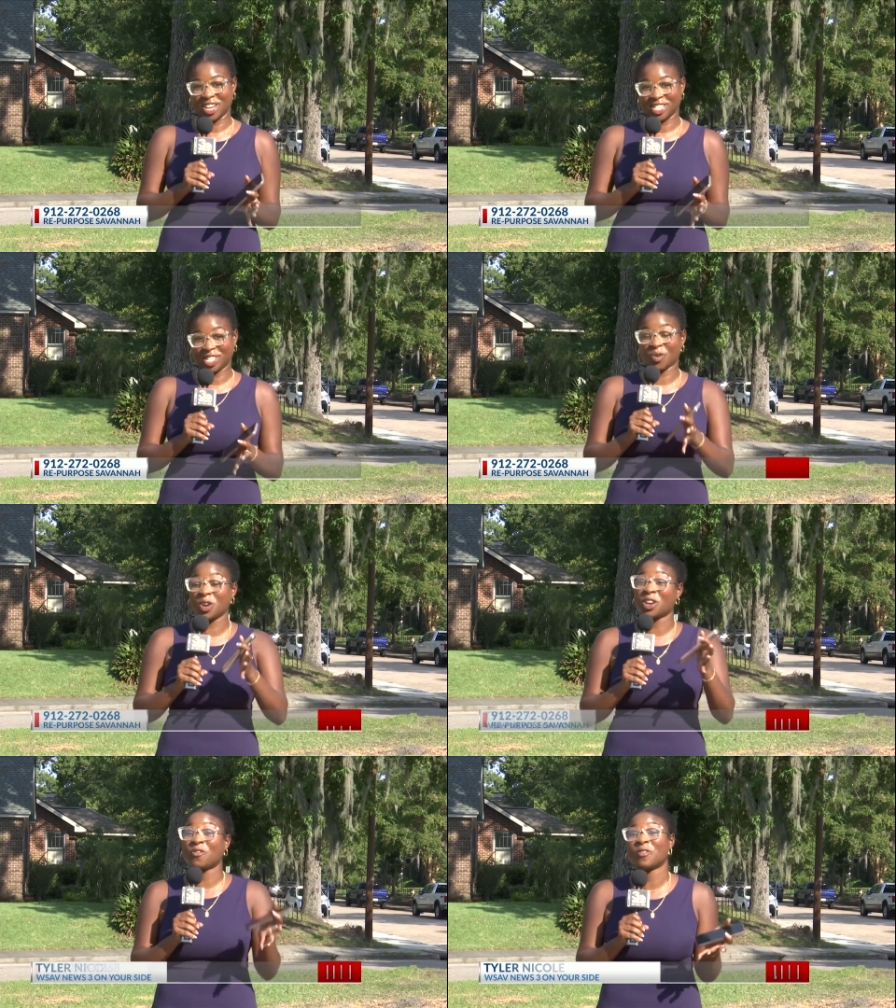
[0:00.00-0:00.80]
So we'll
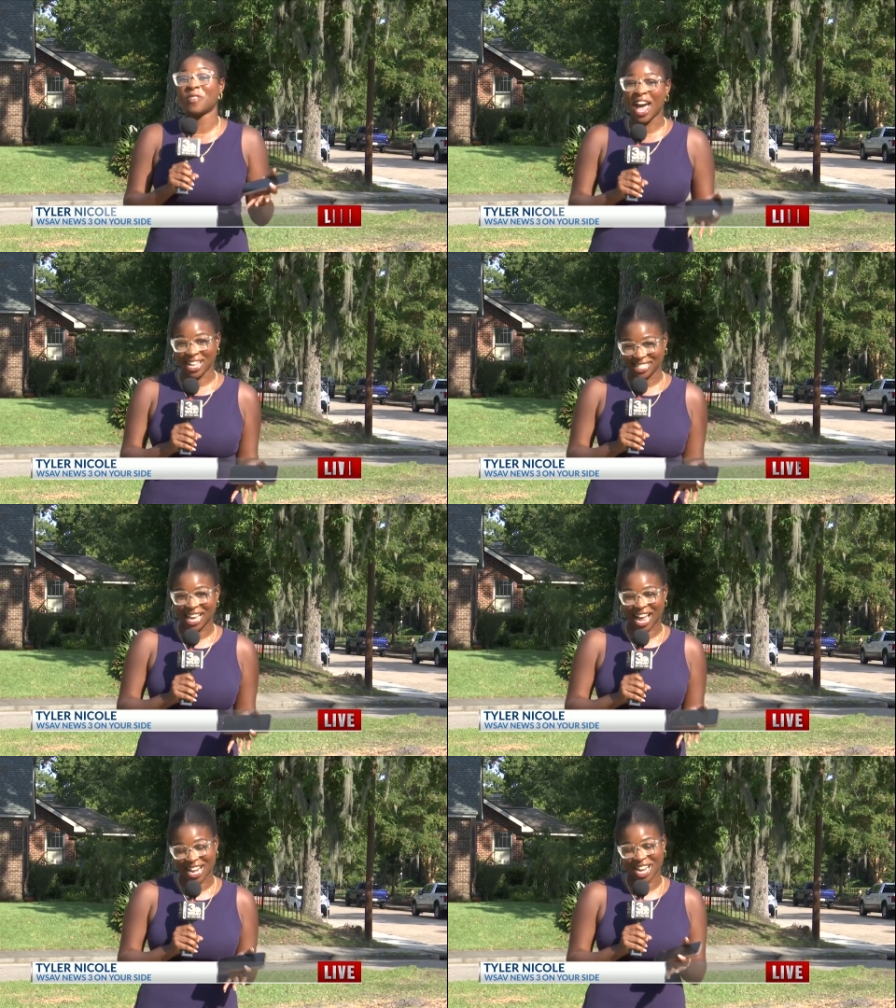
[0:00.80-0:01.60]
hear from that
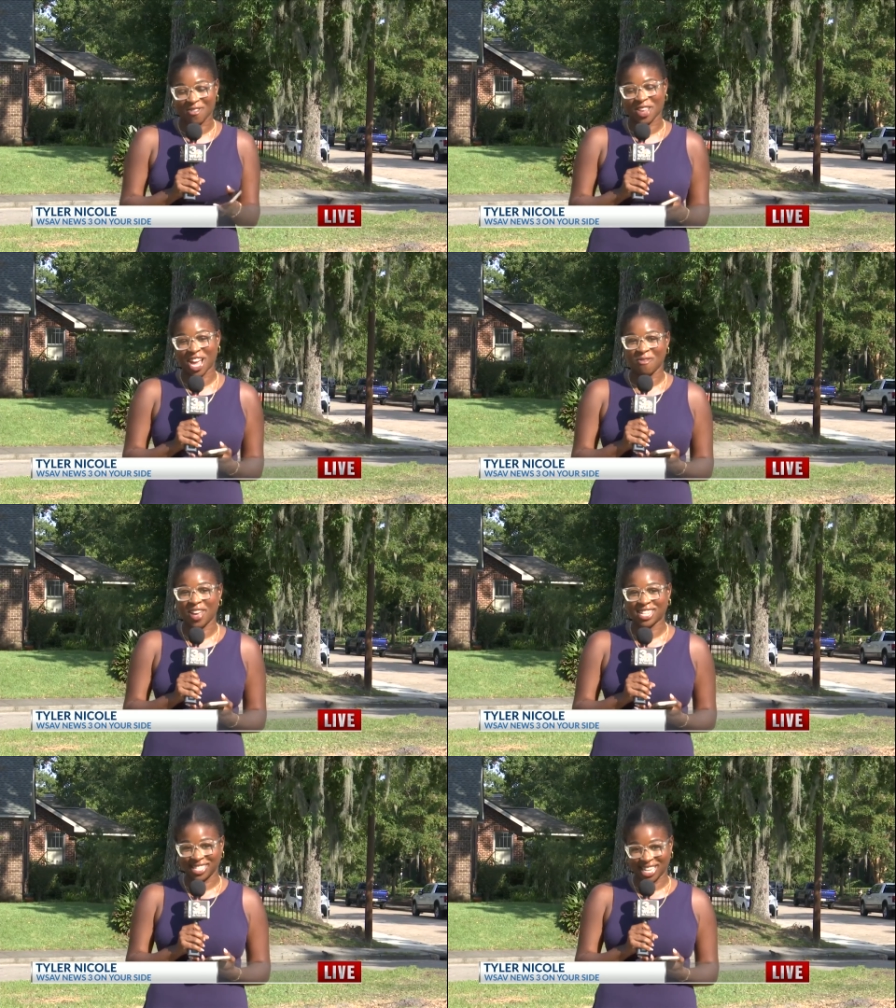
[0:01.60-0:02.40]
side coming up at
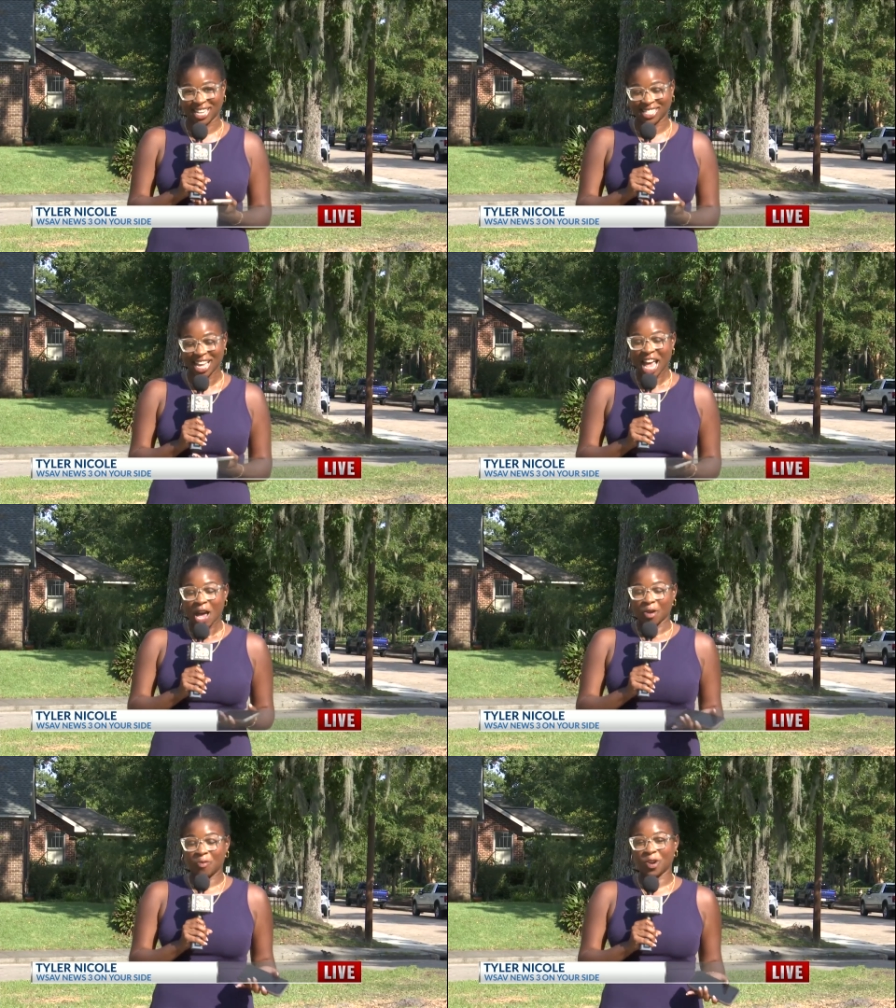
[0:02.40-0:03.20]
6.
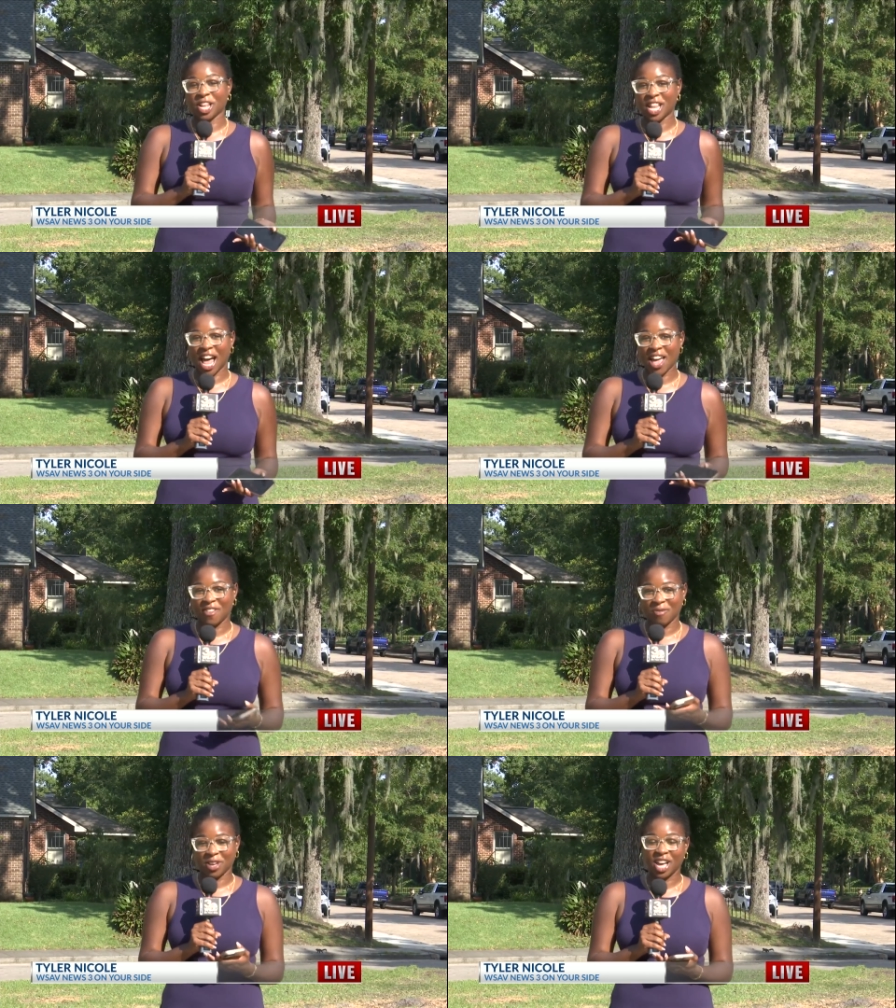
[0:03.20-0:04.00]
Reporting live in
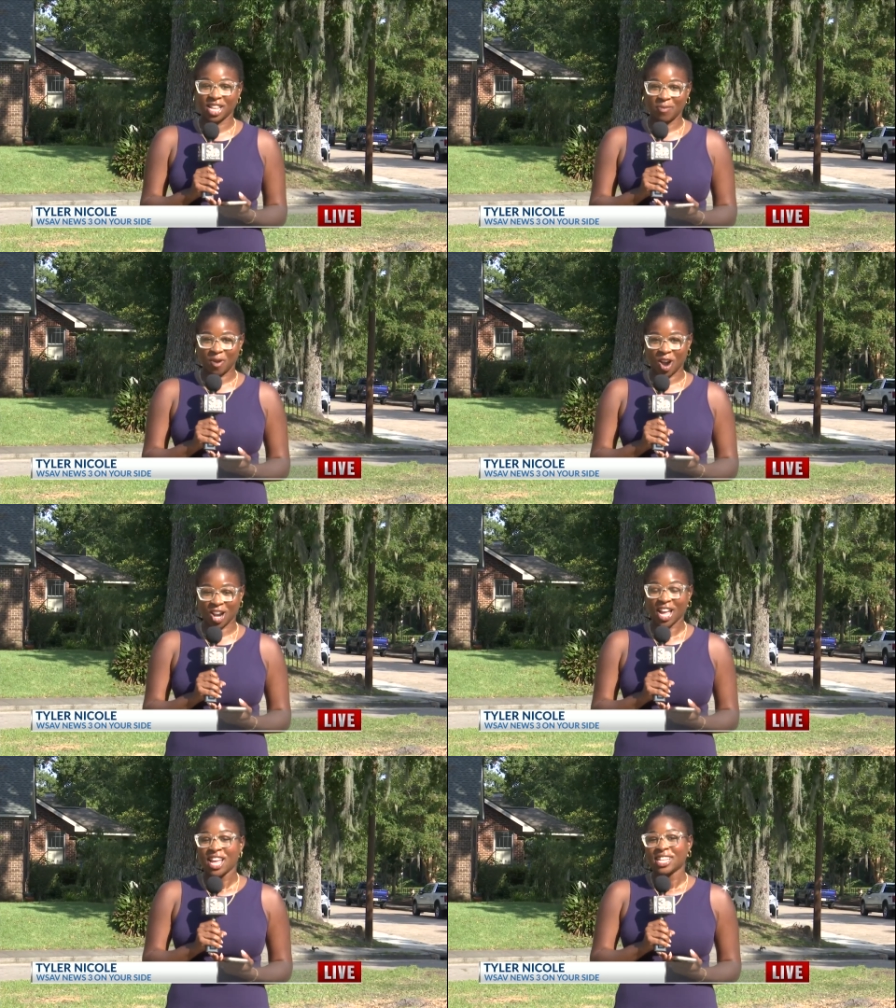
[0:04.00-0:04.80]
McCully Park,
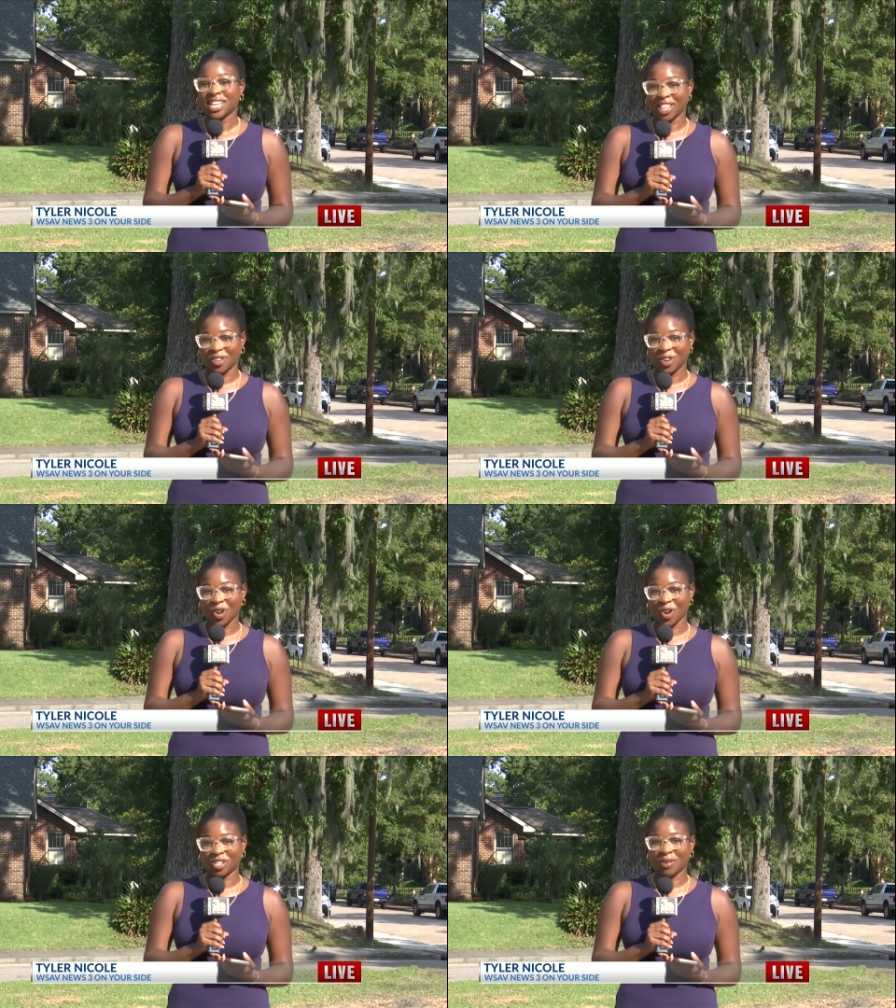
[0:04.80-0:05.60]
Tyler
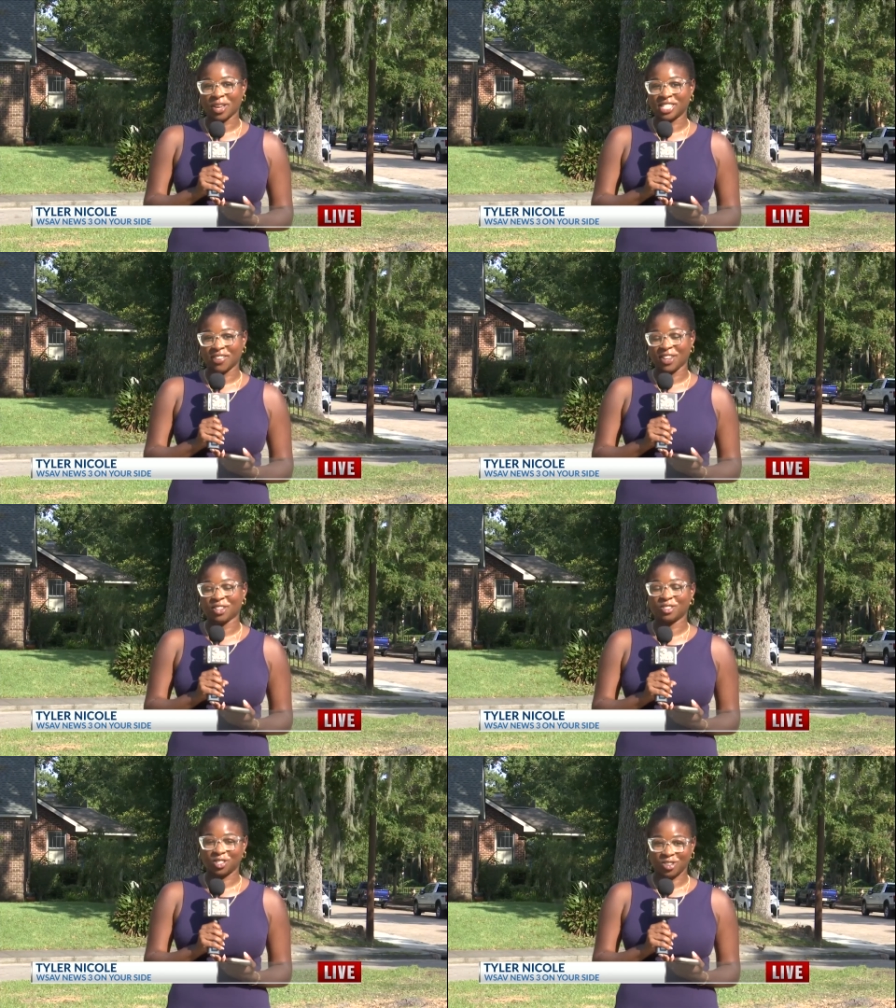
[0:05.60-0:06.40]
Nicole, WSAV
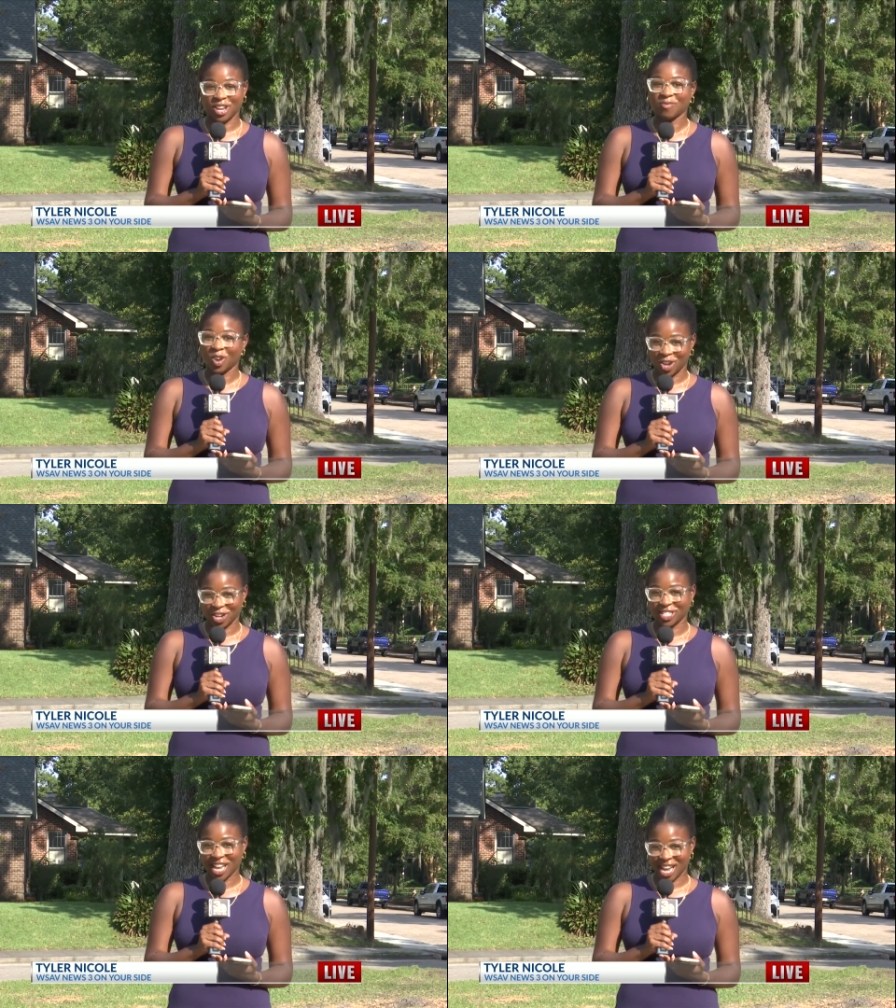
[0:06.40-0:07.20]
News 3 on your
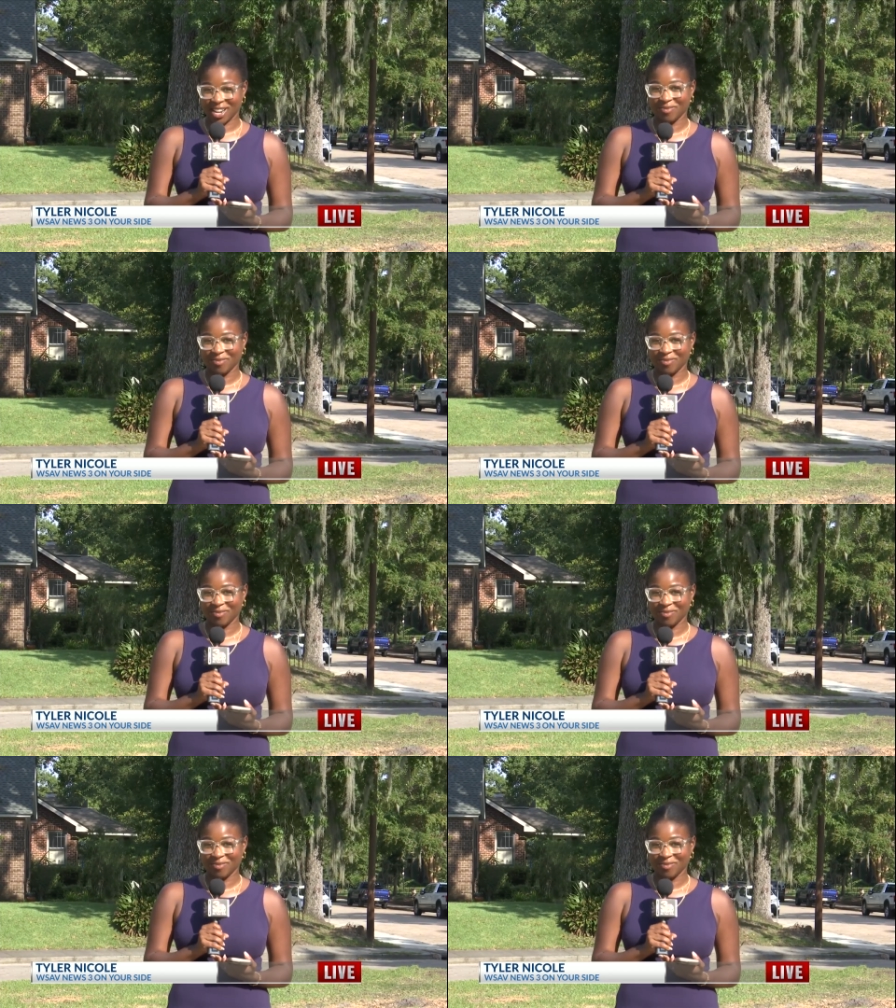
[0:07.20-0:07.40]
side.